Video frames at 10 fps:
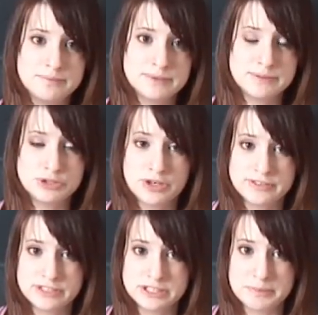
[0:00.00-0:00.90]
some sort of
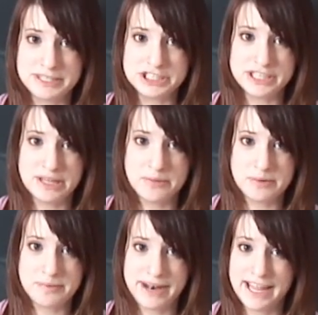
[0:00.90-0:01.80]
suspension
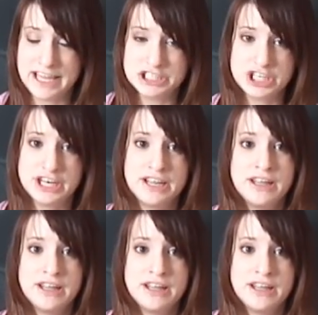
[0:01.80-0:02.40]
liquid medication,